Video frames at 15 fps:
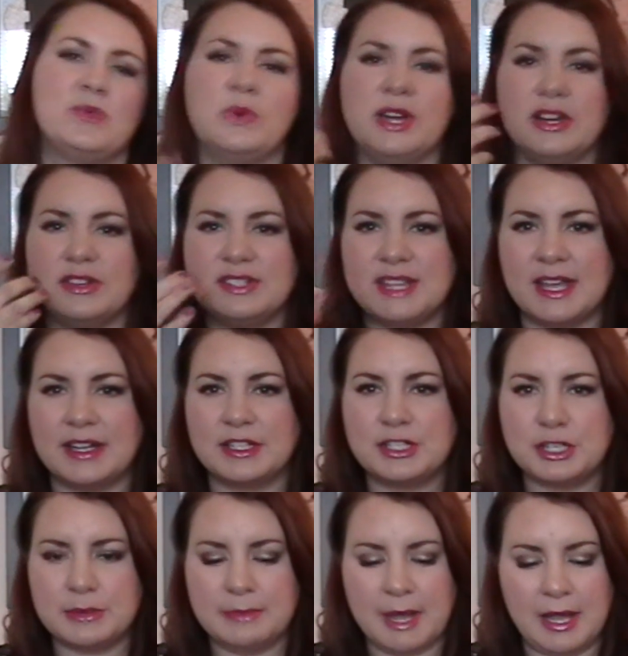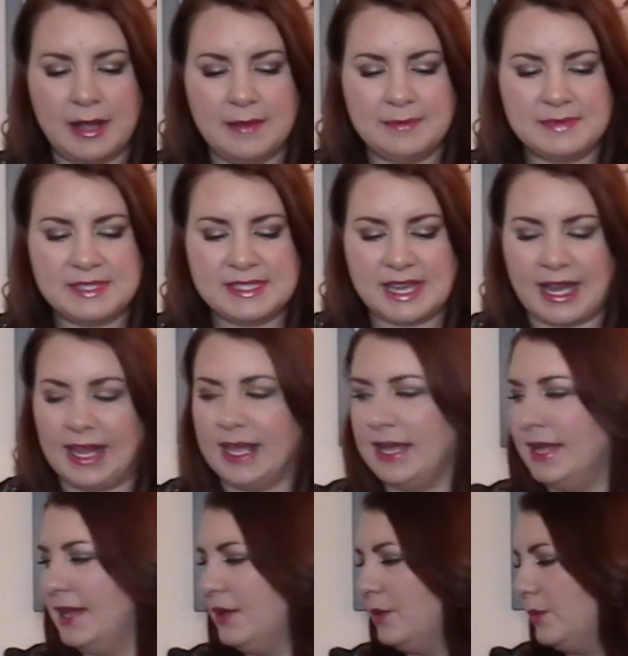weird texture bumps
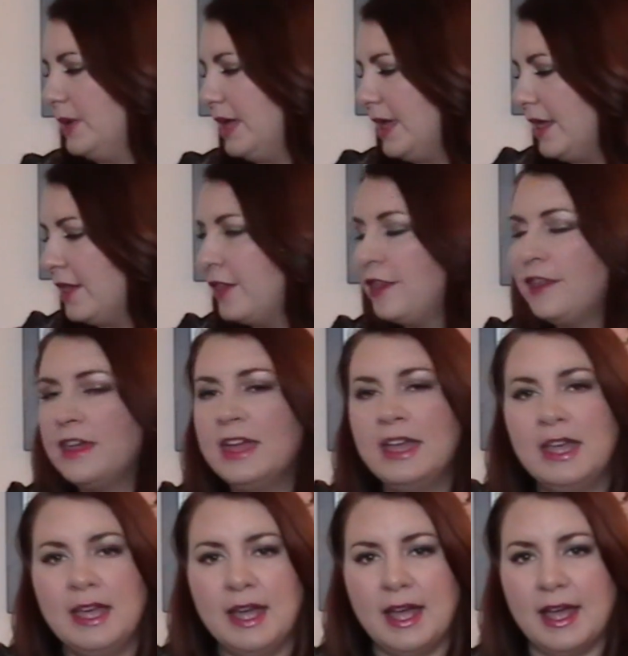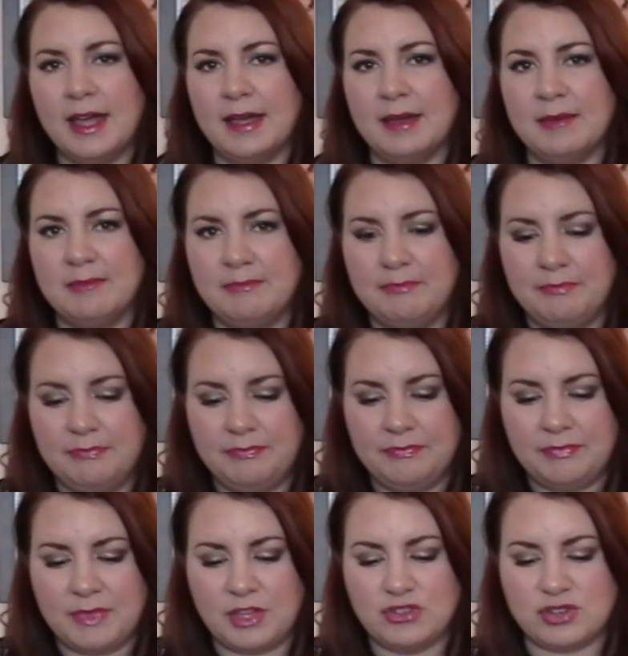and with
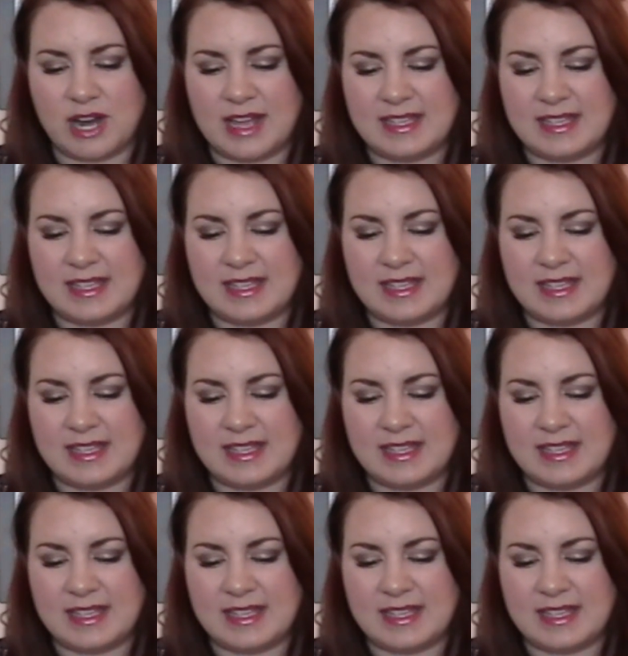dry